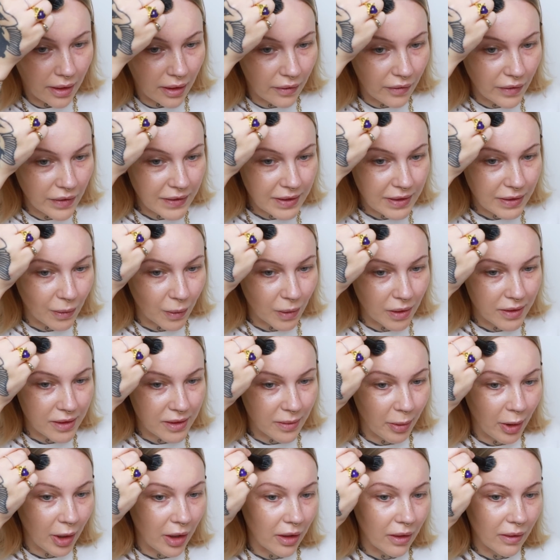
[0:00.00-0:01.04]
I have a sore
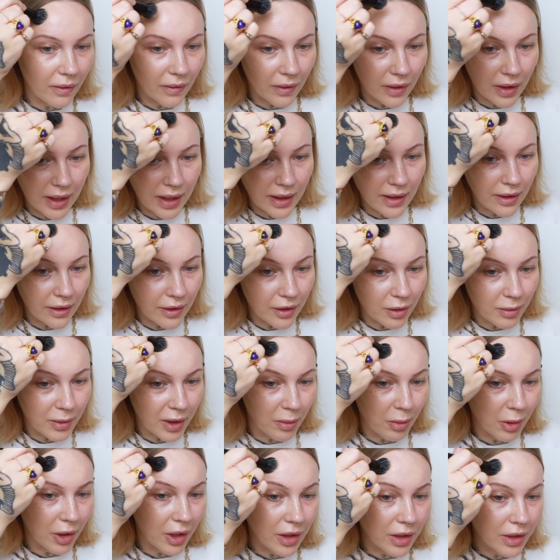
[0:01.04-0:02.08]
spot right under my
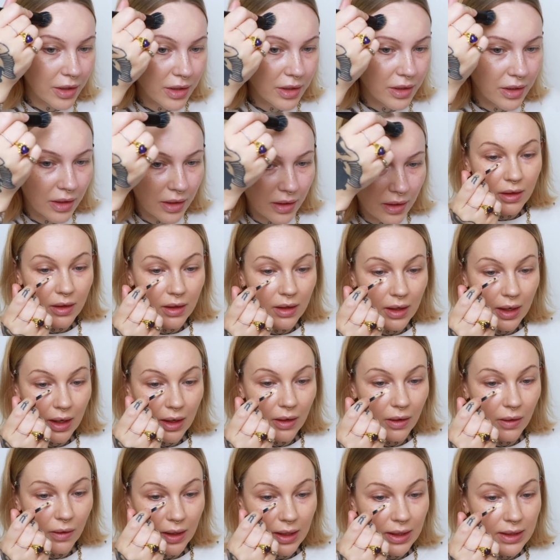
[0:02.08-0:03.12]
brush.
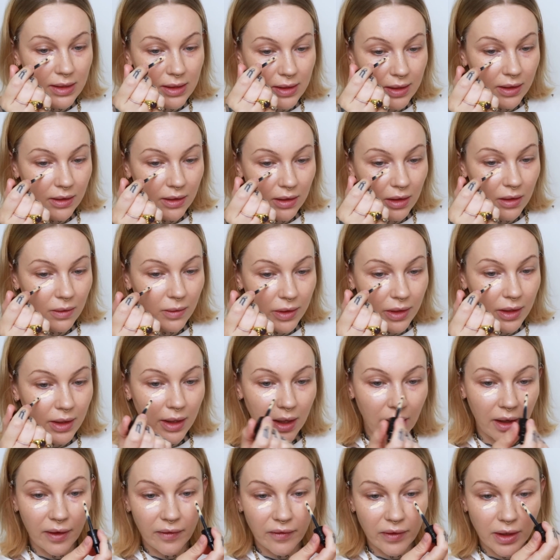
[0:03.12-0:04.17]
Now concealing with the
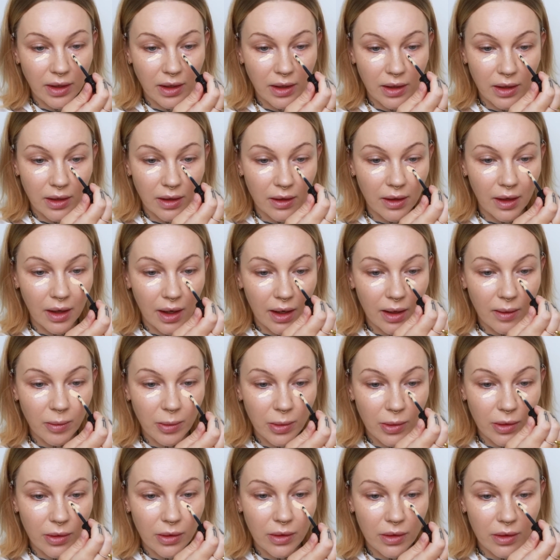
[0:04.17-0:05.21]
K V D Good
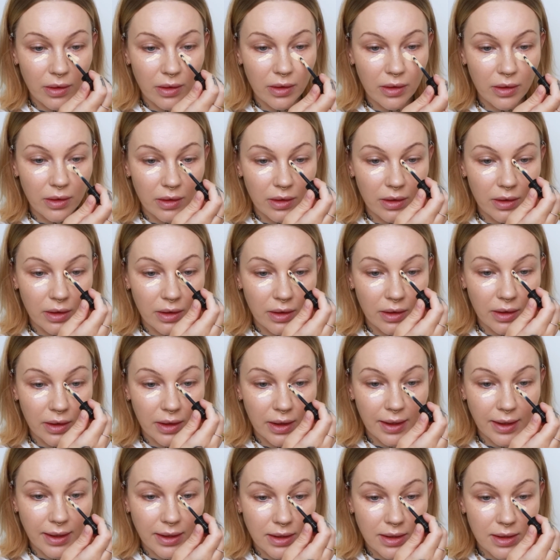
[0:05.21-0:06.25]
Apple
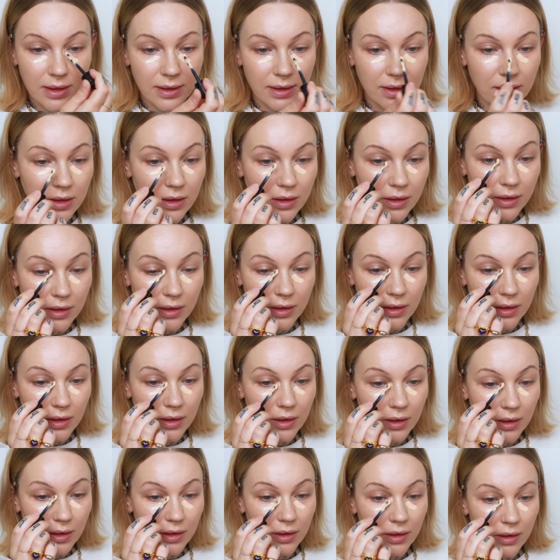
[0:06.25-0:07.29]

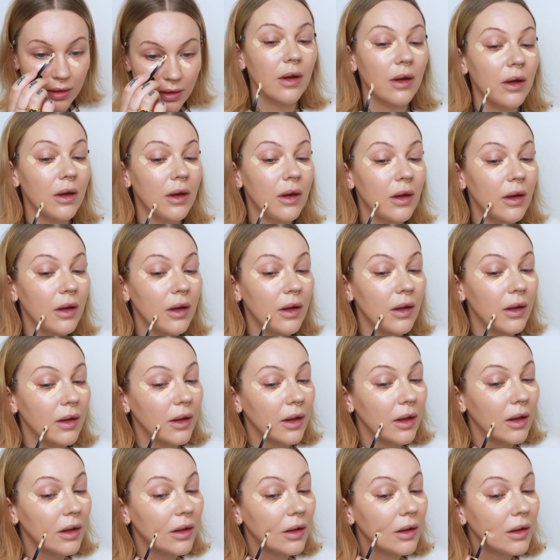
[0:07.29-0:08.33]
concealer, and
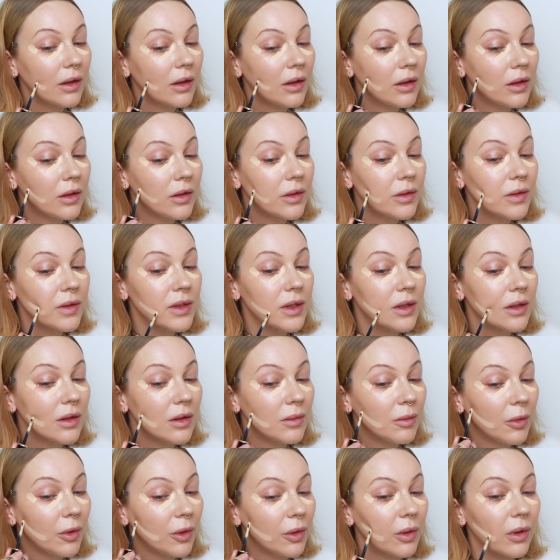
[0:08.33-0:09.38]
again
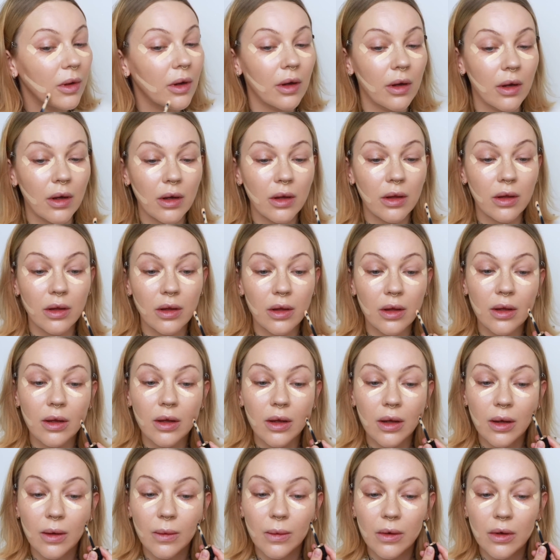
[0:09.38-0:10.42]
using more than
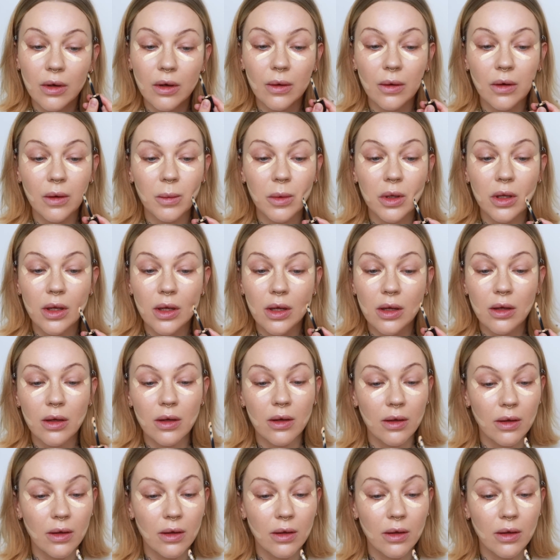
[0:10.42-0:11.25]
I would normally.